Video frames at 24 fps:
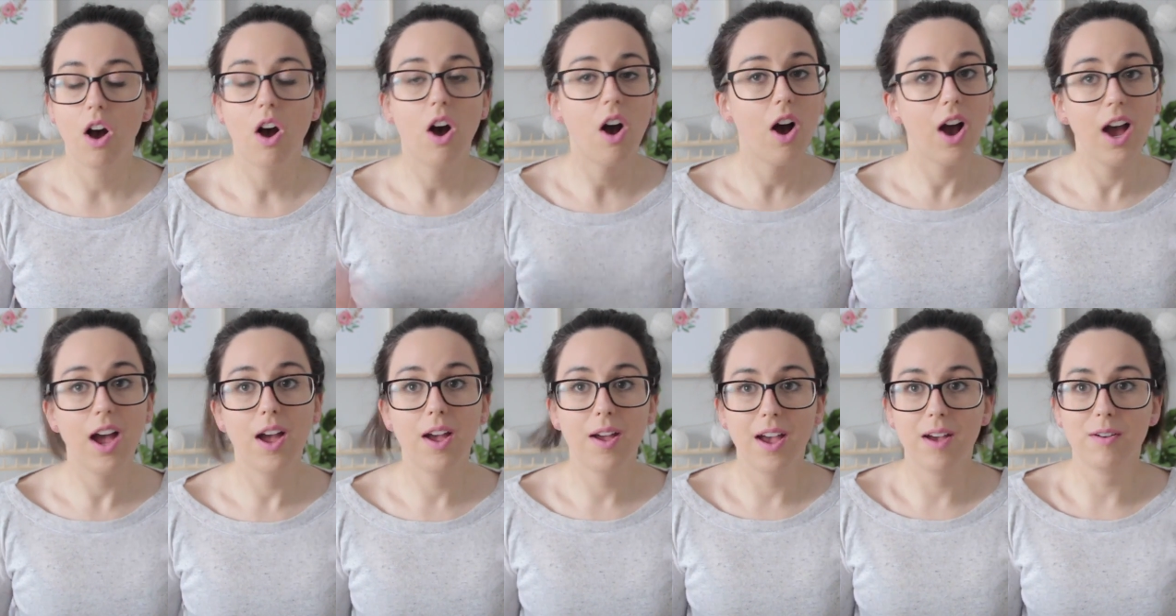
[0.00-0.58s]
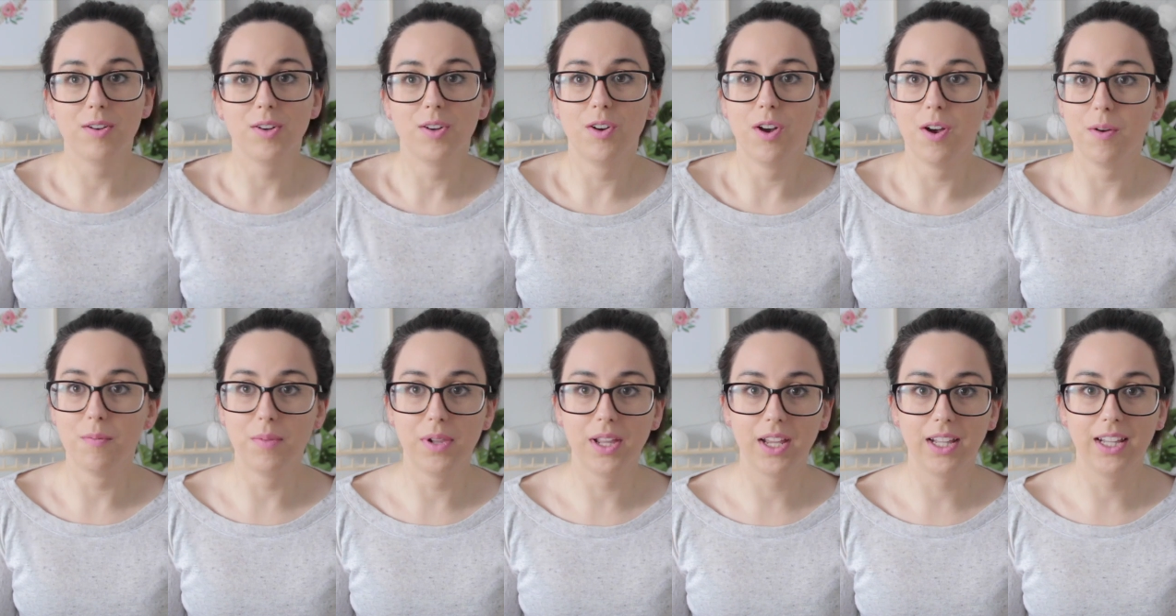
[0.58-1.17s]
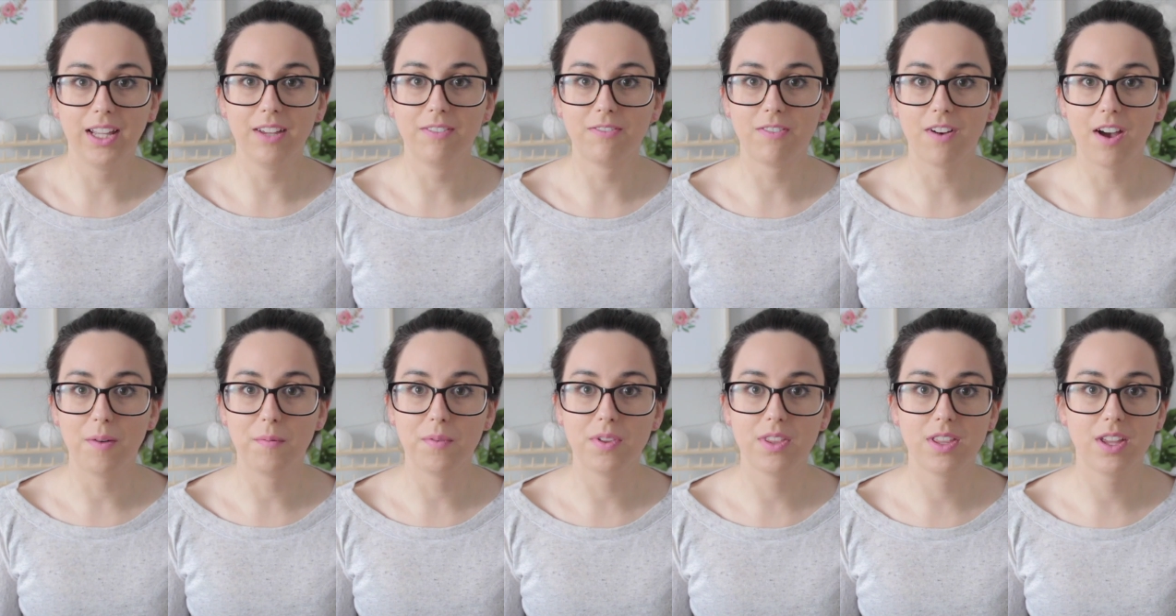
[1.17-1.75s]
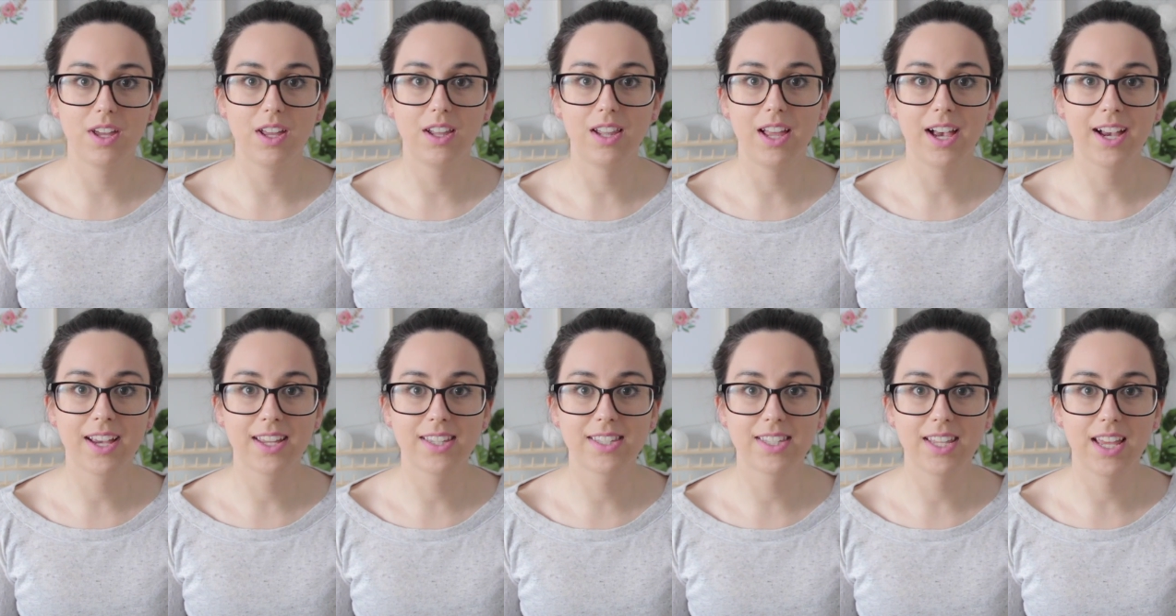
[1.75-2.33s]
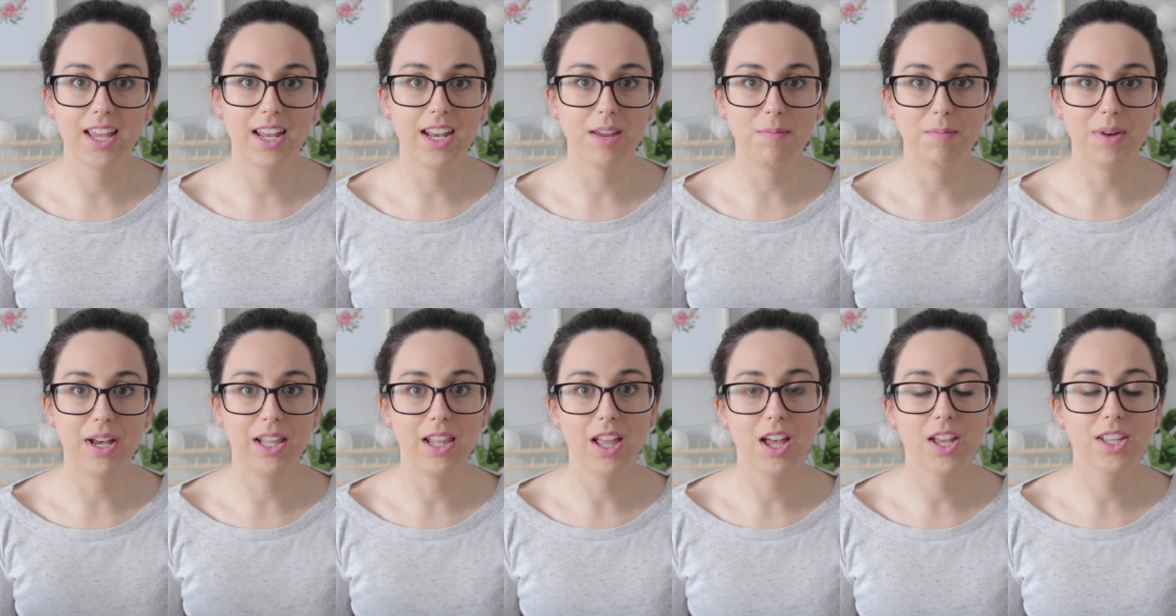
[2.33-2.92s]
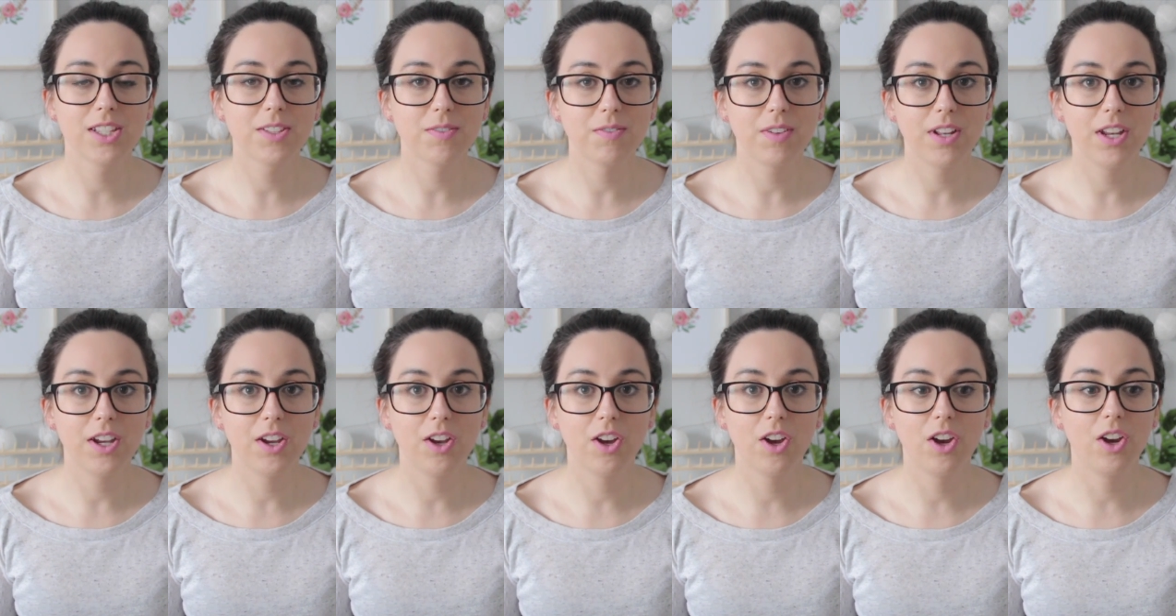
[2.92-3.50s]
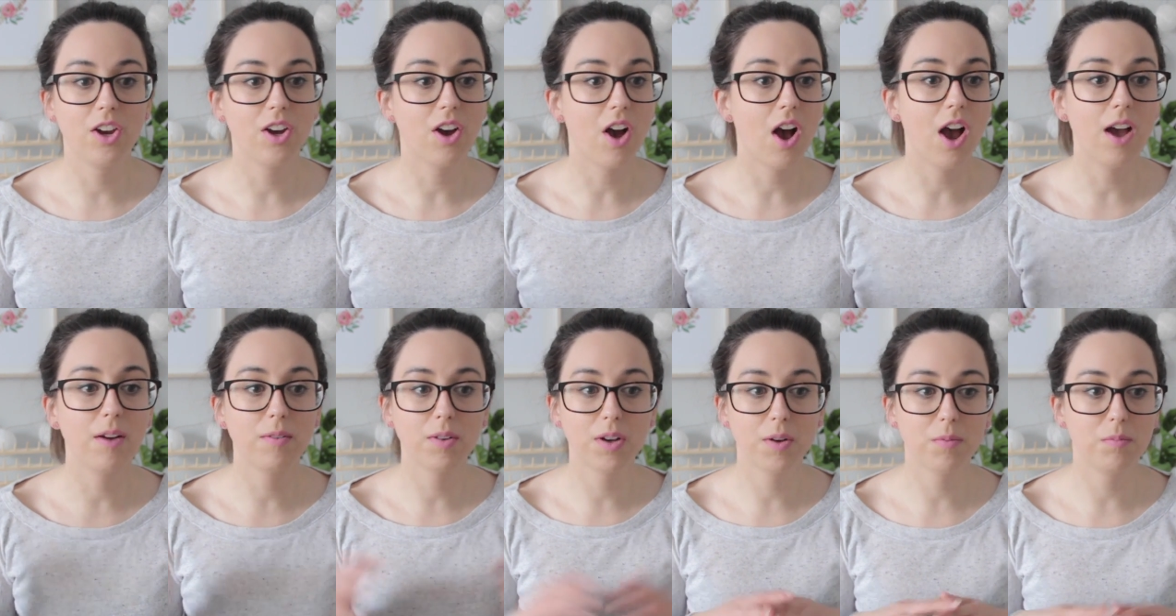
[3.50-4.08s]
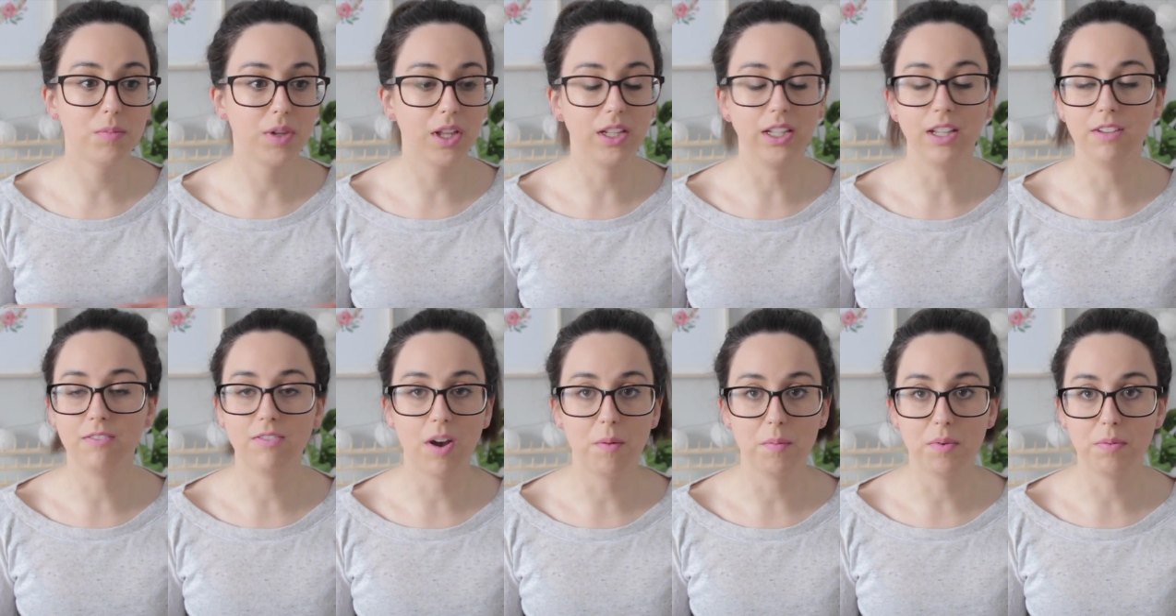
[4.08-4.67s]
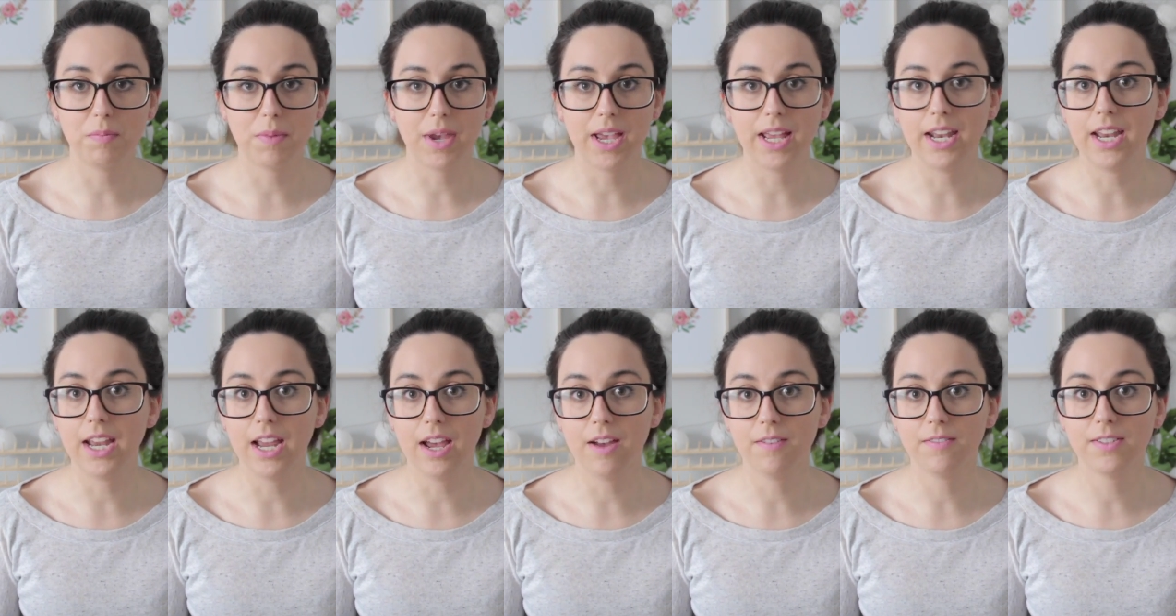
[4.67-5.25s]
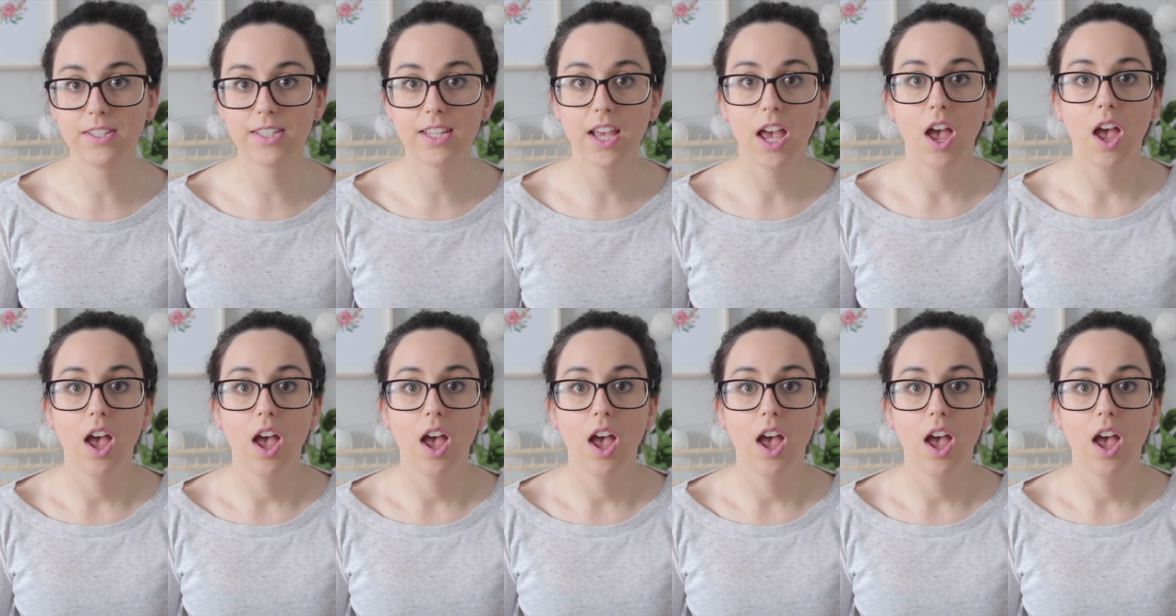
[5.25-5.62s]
I am completely fine with it. Like I said in my last video, I'm completely fine with PDFs.